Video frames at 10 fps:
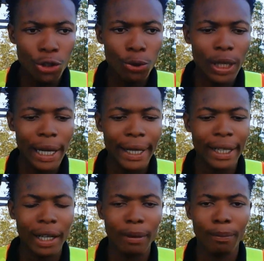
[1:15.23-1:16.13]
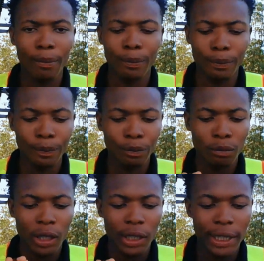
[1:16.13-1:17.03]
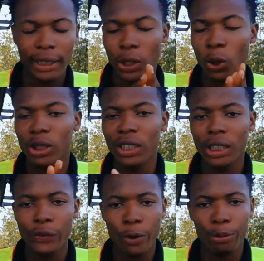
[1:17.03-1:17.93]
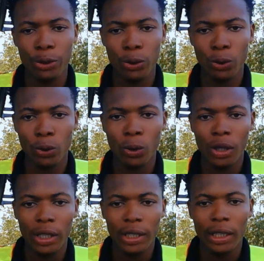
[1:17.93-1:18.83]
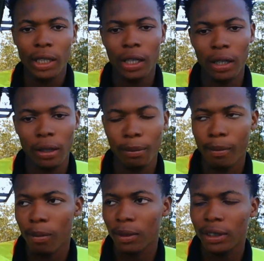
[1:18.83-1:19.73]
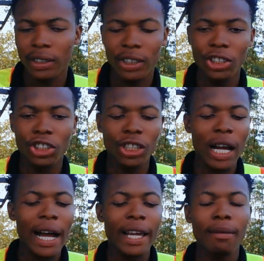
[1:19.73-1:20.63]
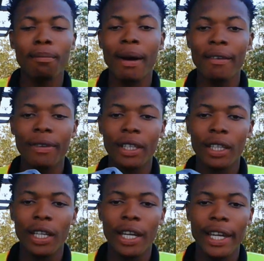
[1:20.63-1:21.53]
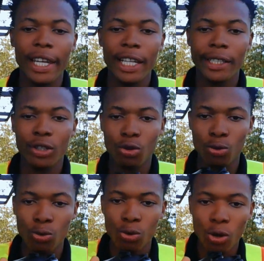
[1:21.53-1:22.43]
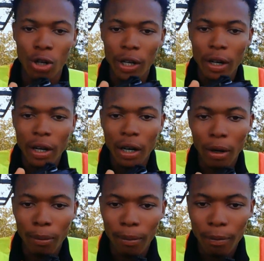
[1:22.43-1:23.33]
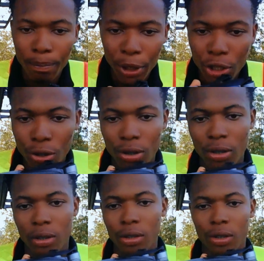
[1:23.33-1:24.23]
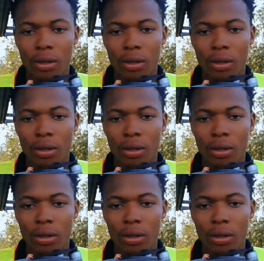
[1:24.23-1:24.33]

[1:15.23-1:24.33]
you can get coordinates from your DJI Mavic Air 2 pictures.